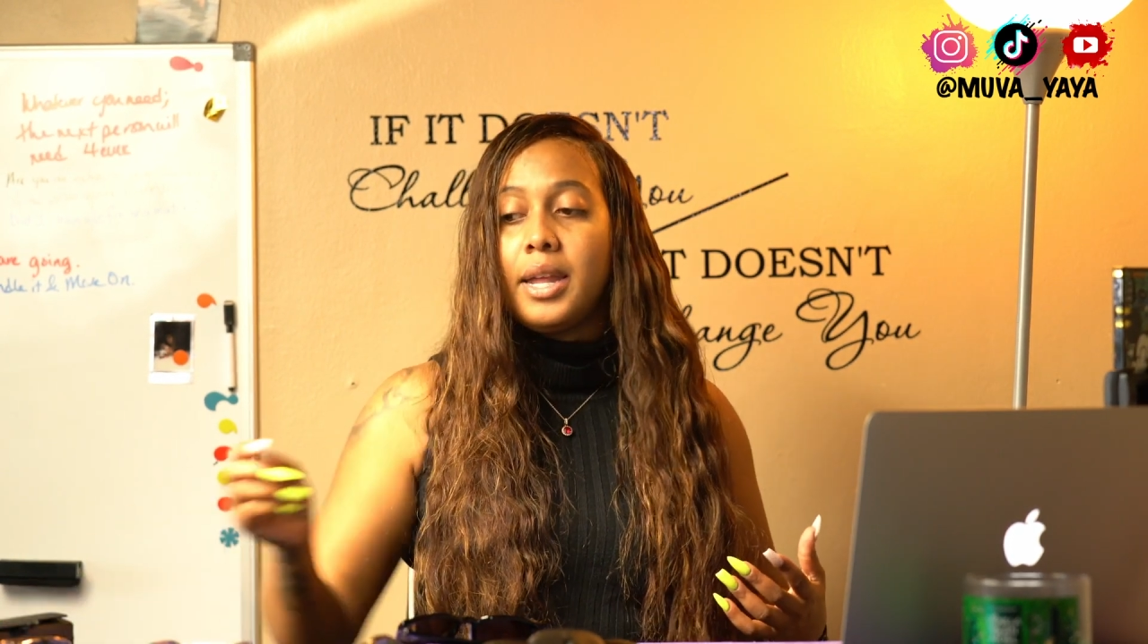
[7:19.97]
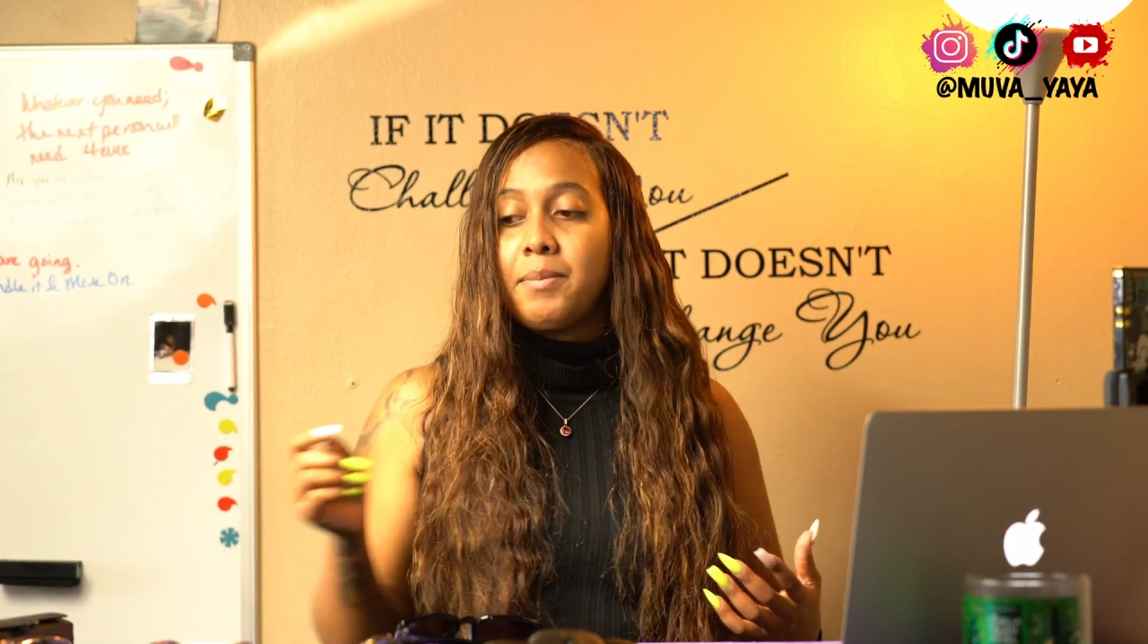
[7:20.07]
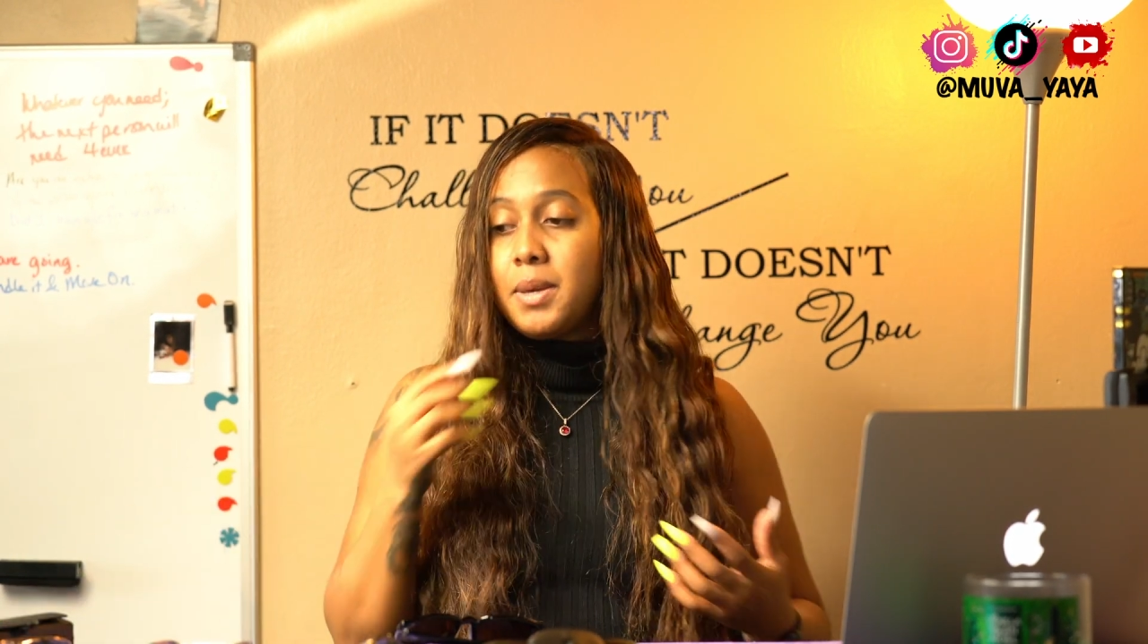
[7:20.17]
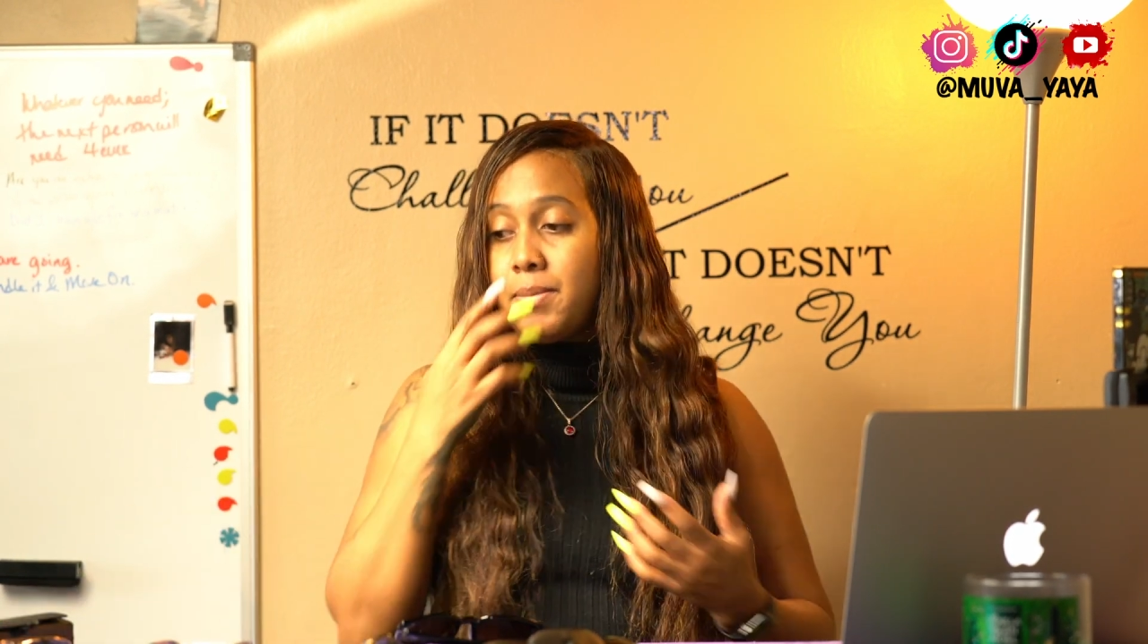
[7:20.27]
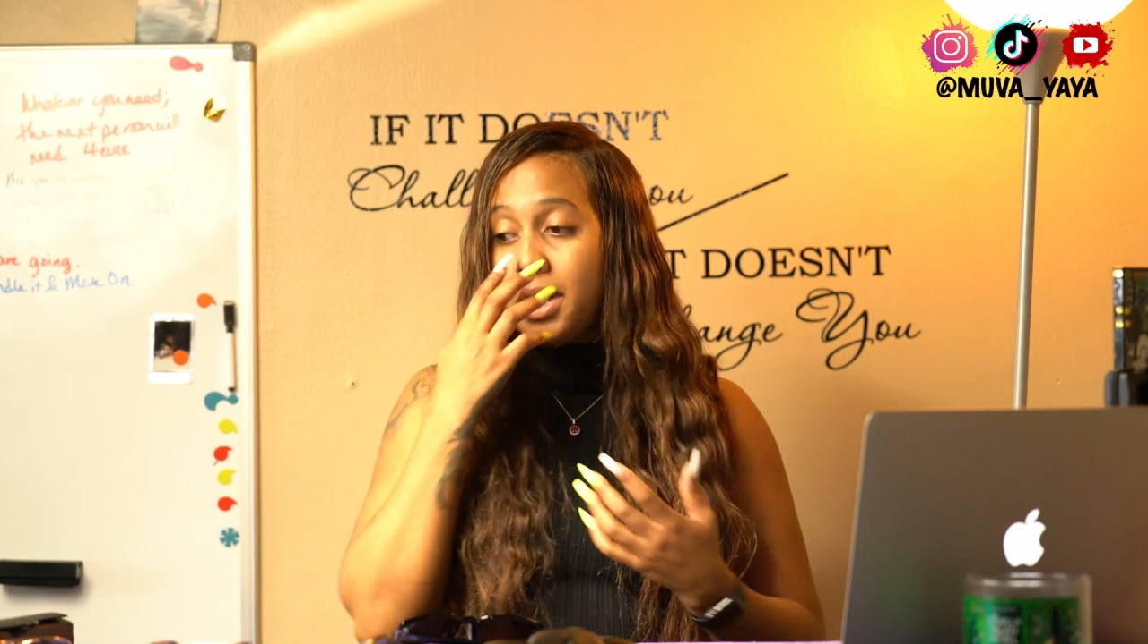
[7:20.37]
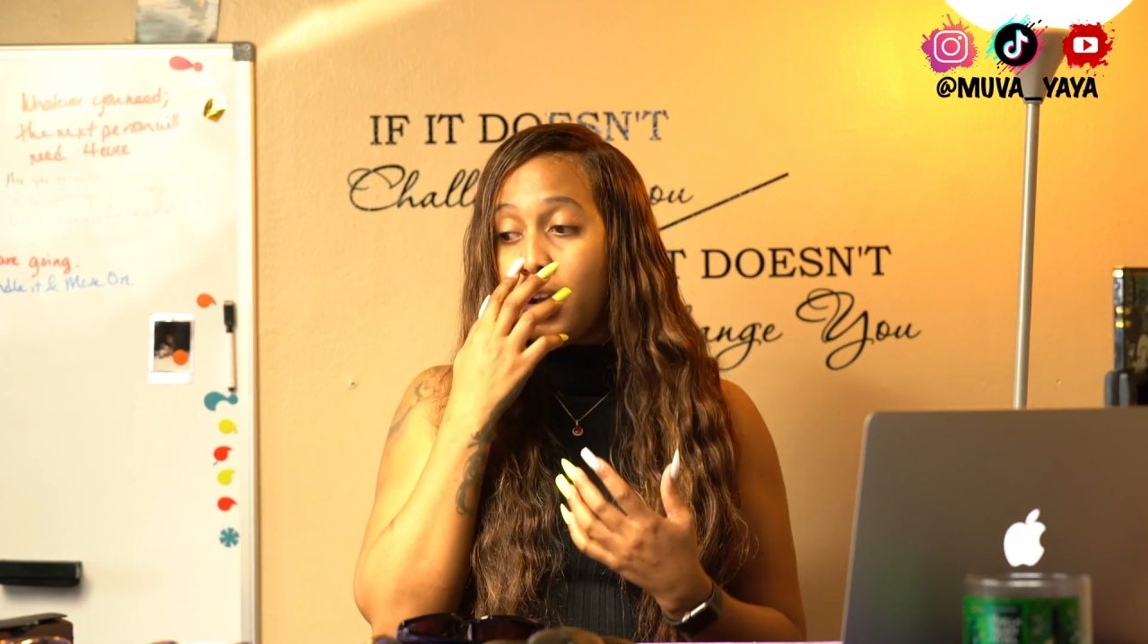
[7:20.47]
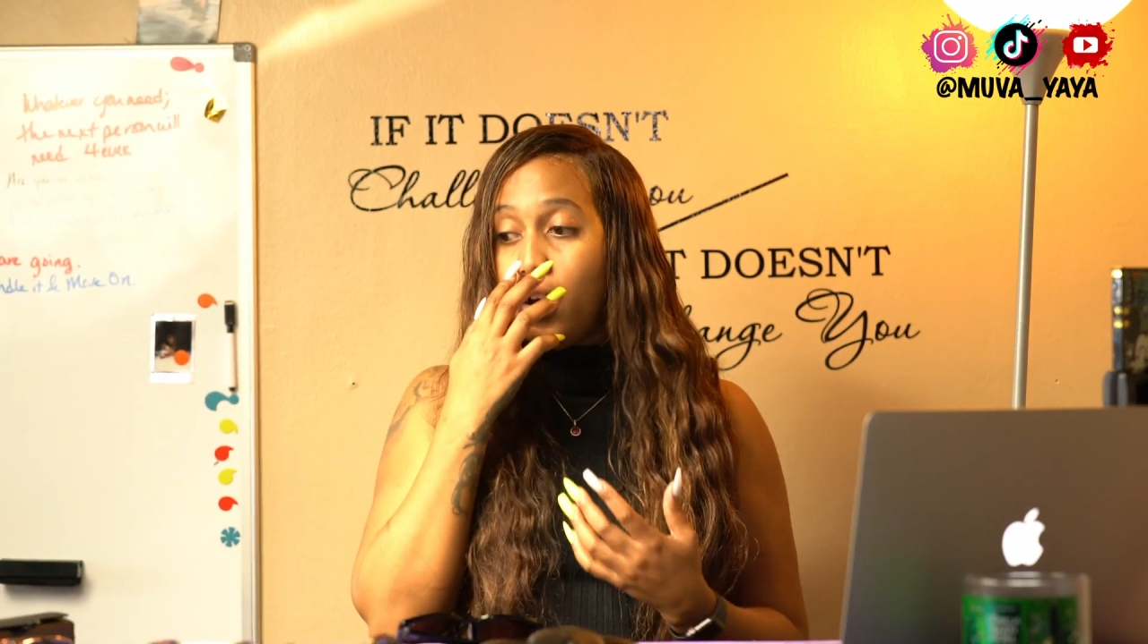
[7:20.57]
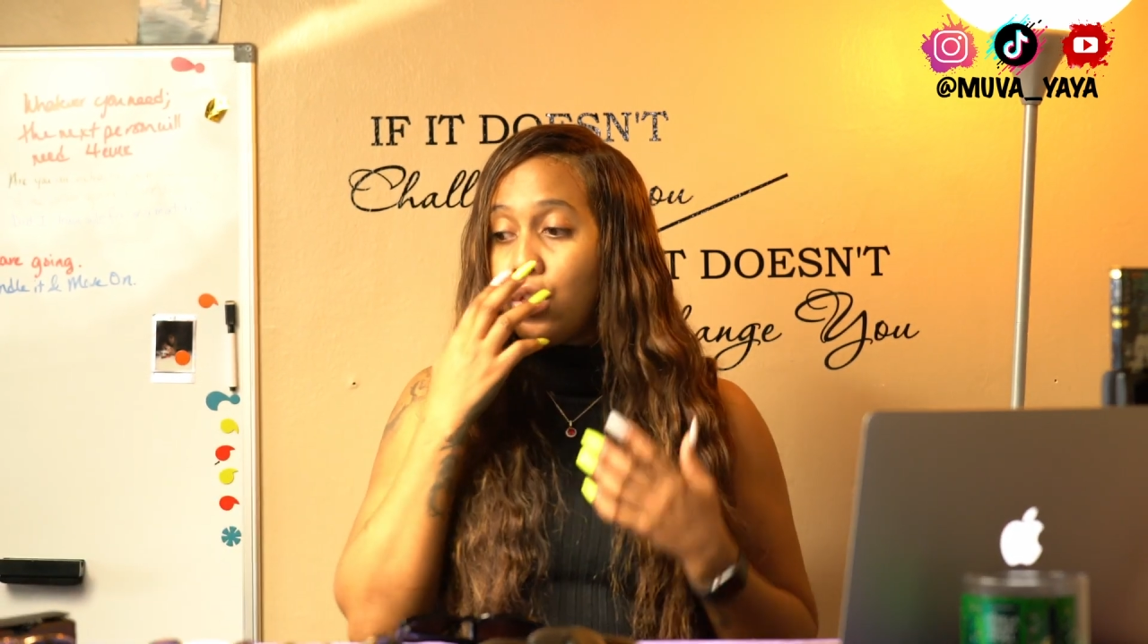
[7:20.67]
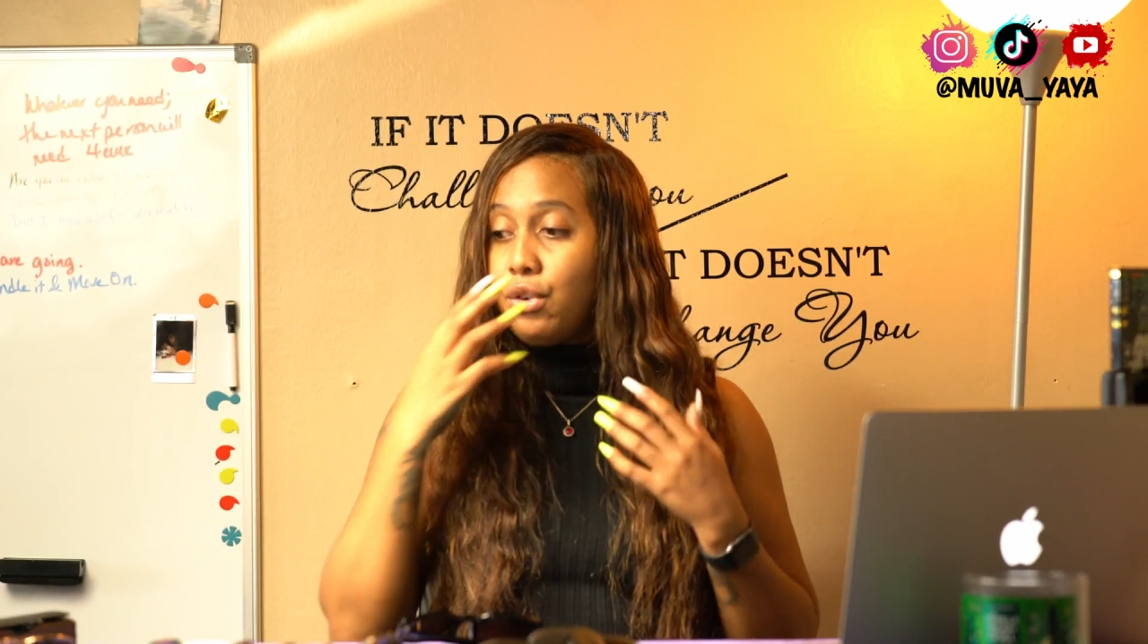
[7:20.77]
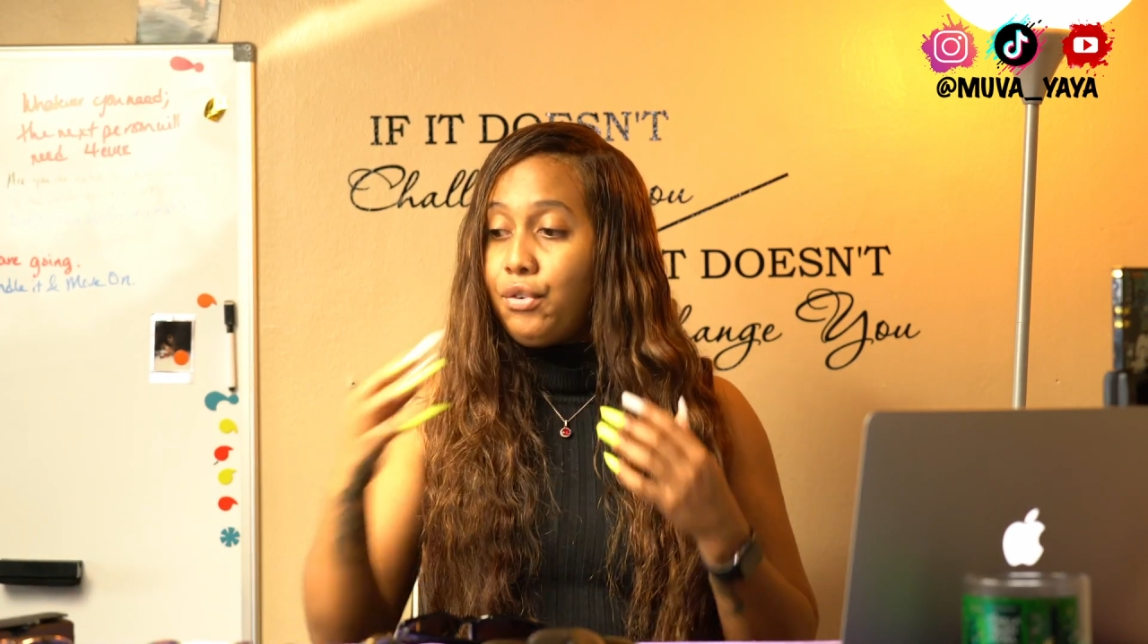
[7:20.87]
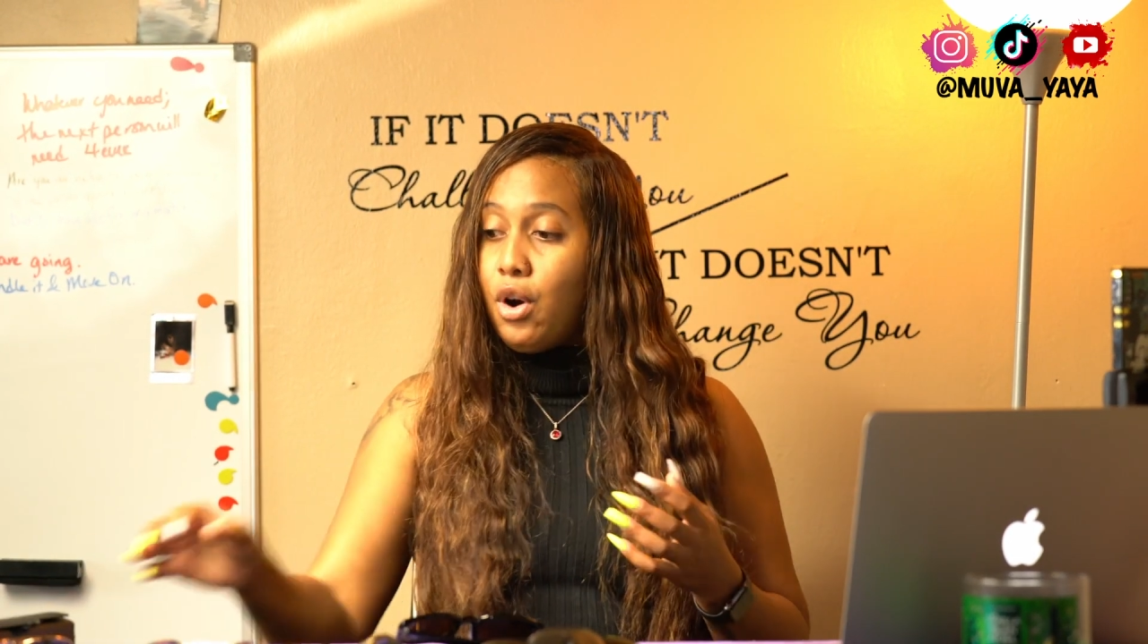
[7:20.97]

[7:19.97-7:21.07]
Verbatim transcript: and me being on the